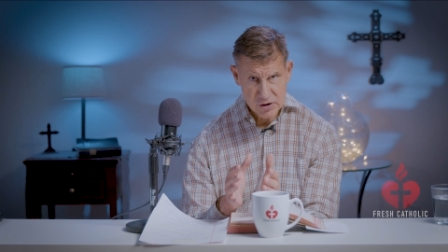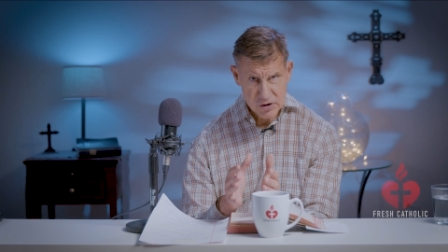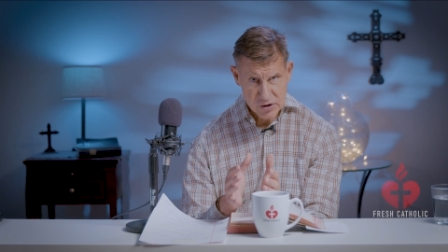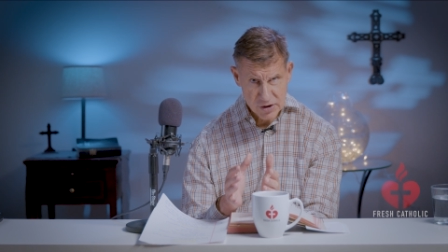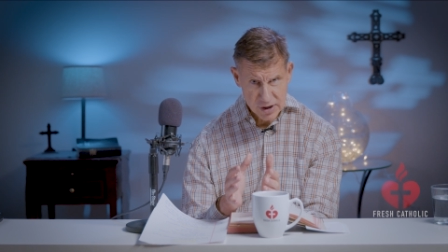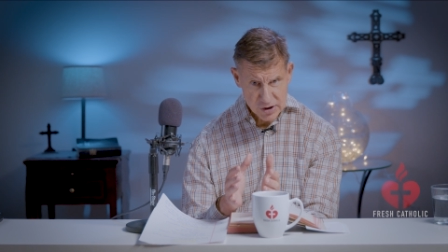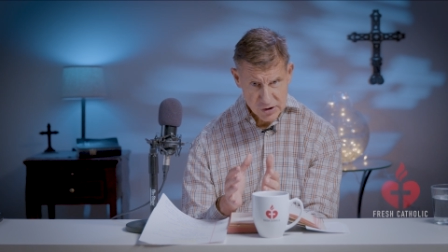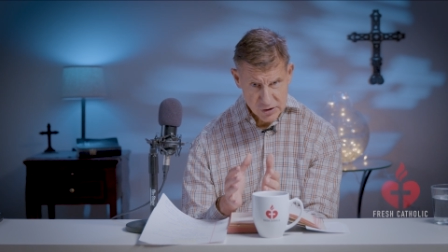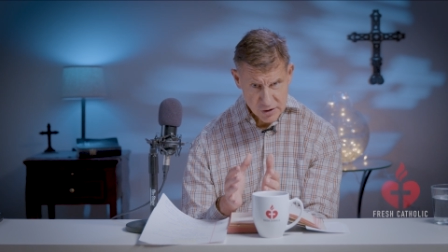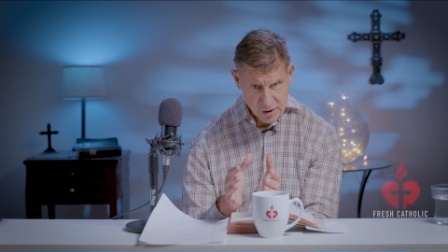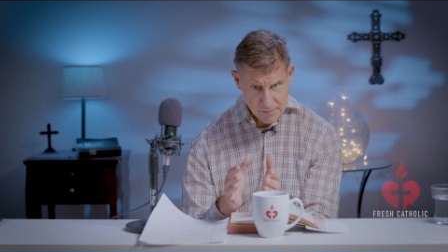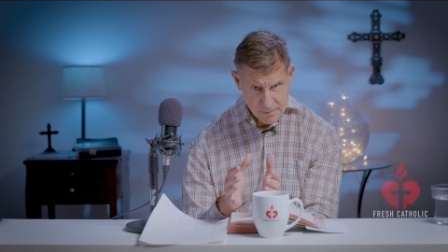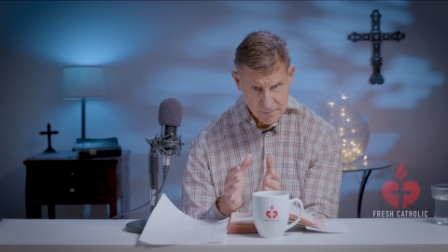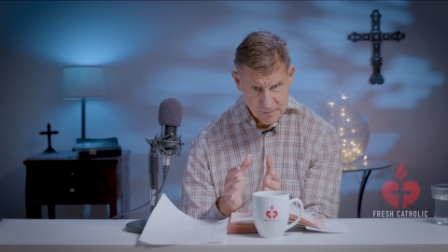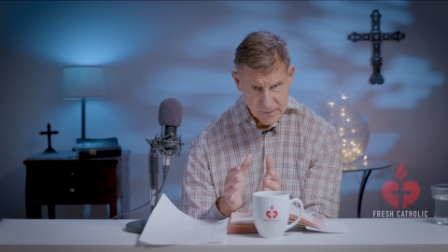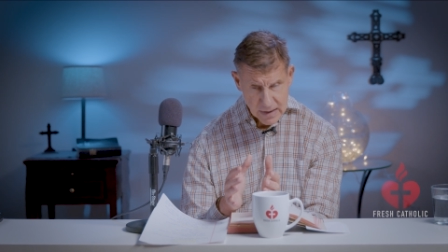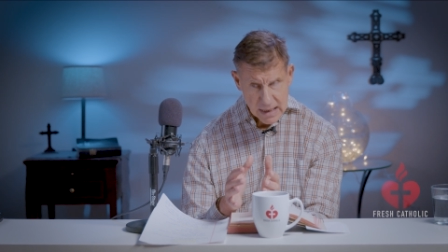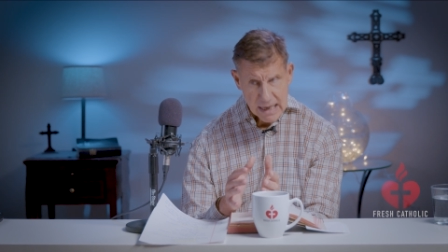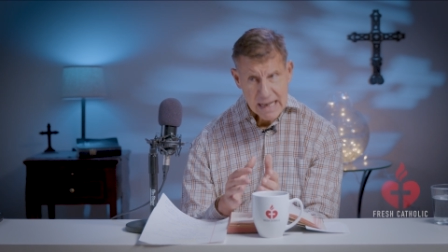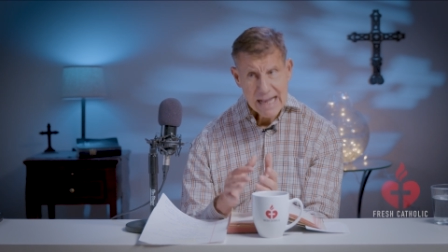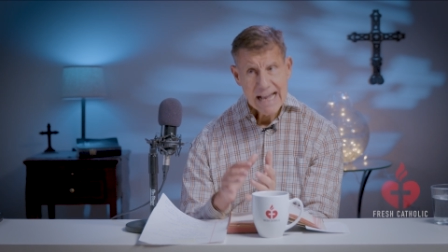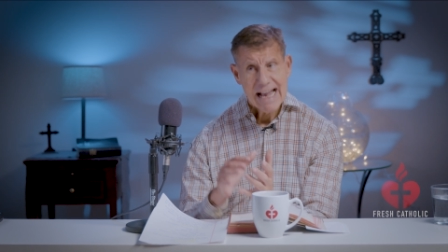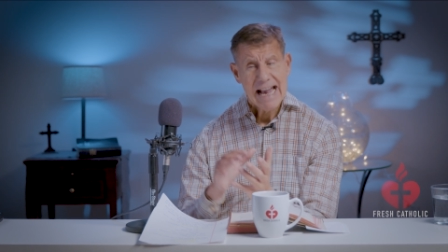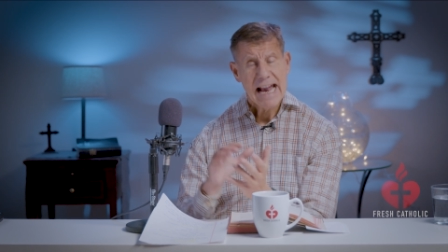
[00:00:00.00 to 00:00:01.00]
system,
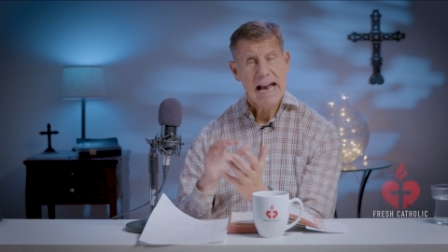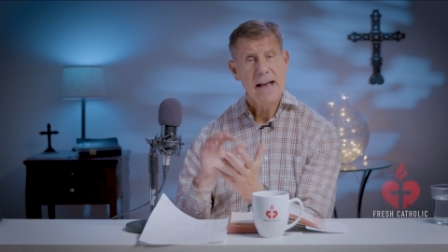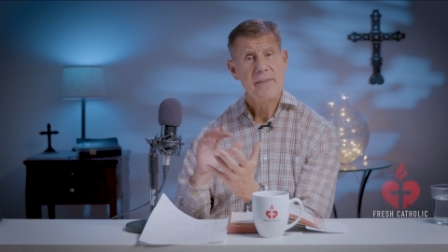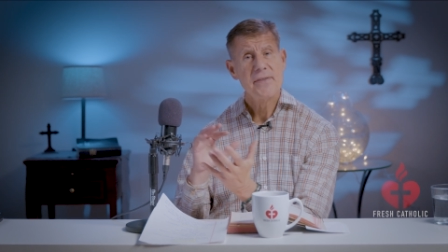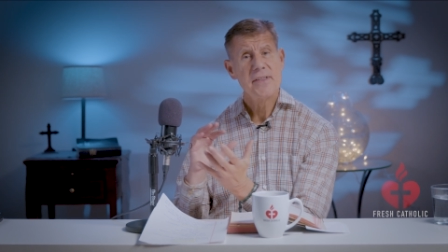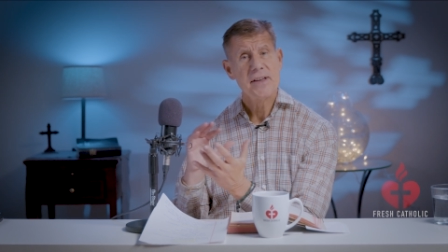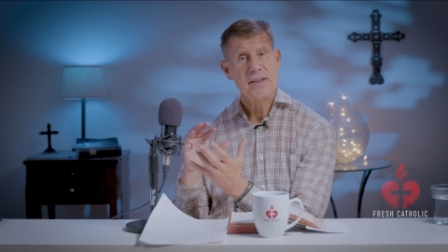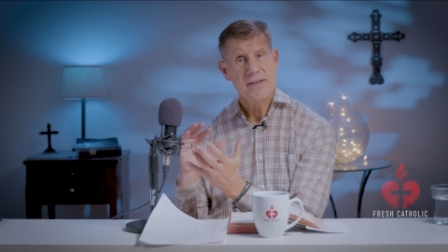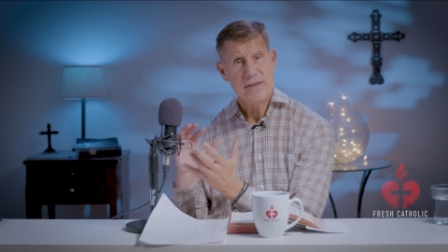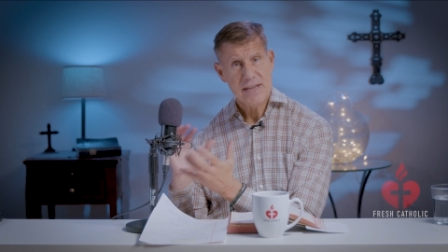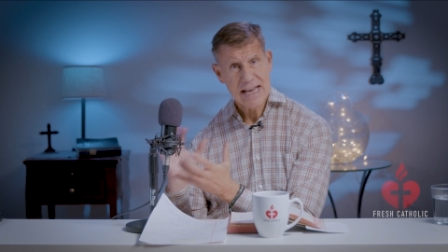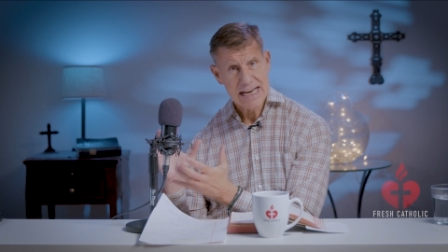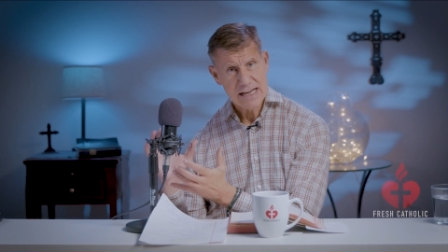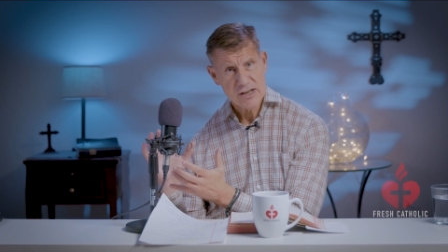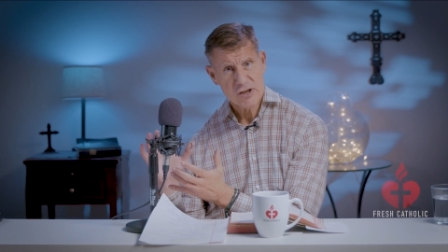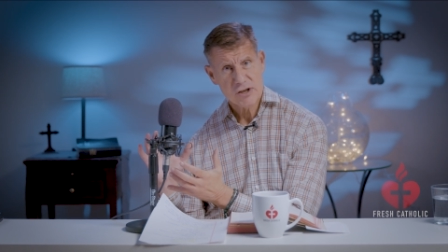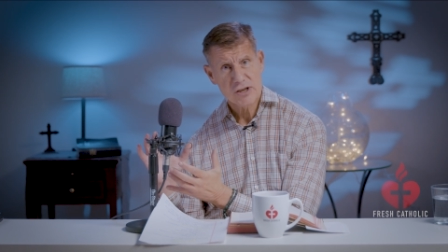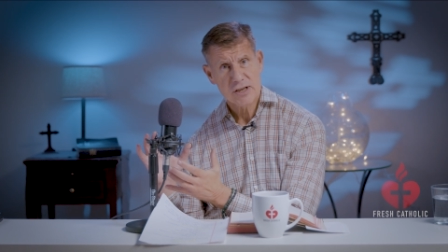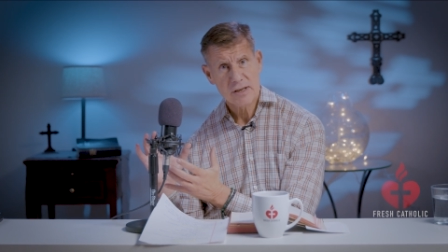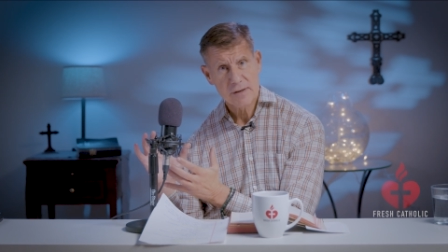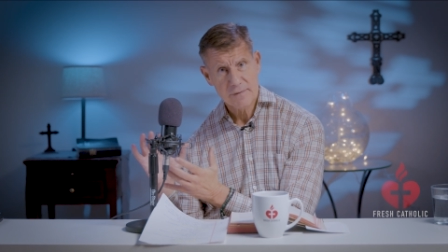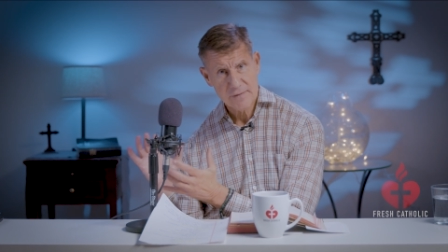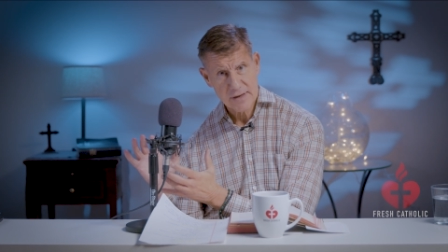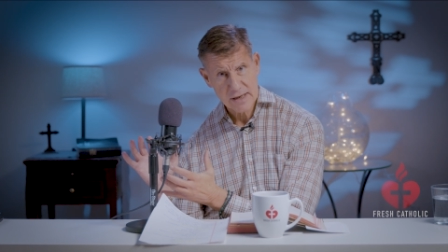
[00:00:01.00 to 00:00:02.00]
and the
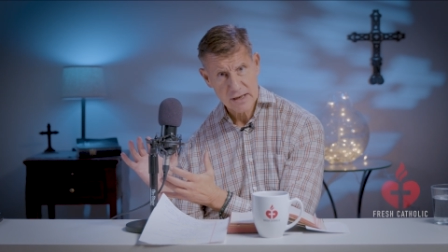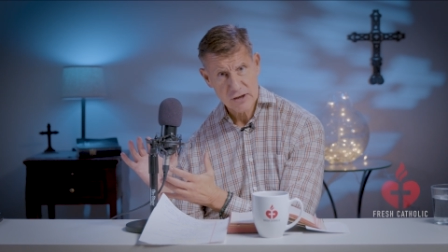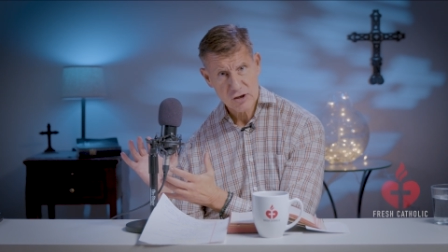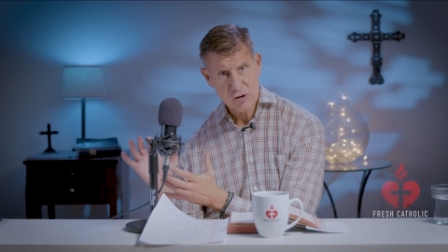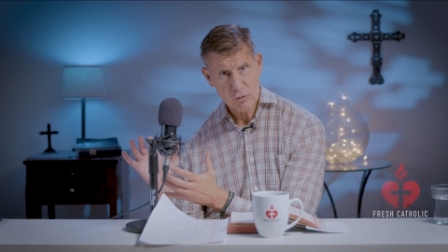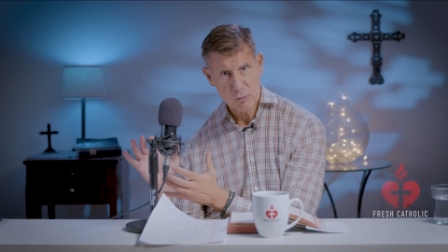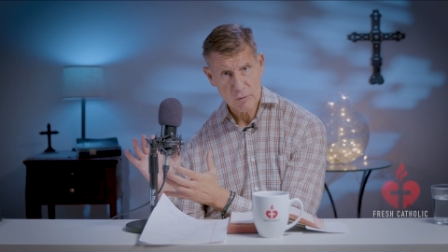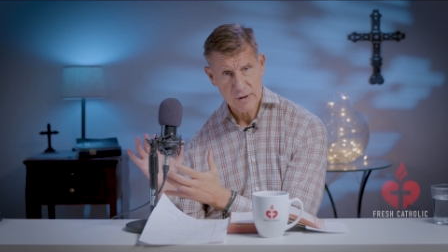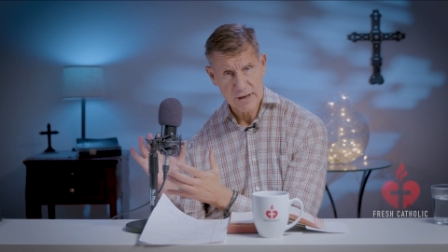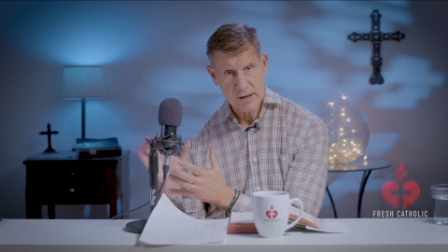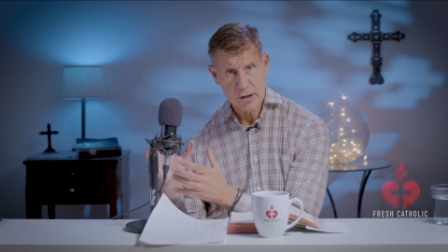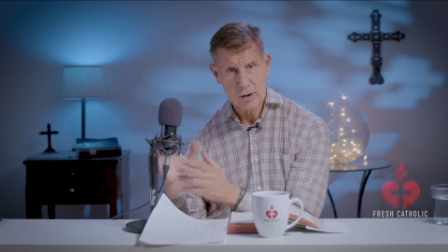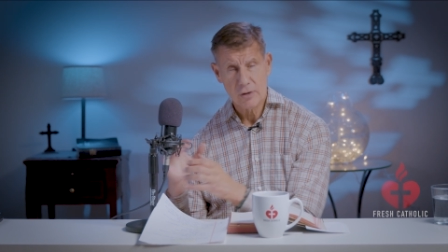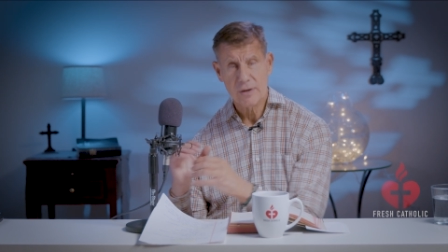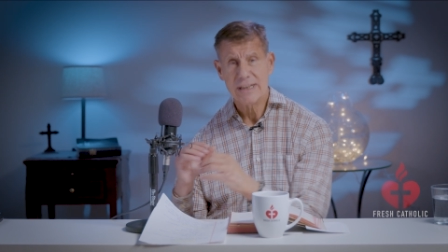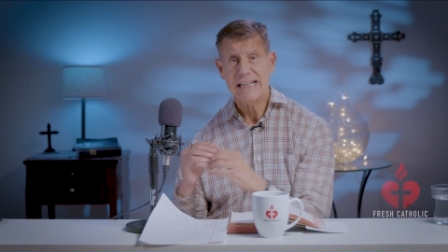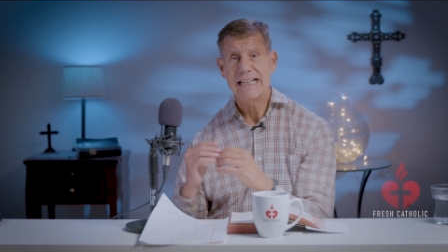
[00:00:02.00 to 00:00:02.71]
nation of Israel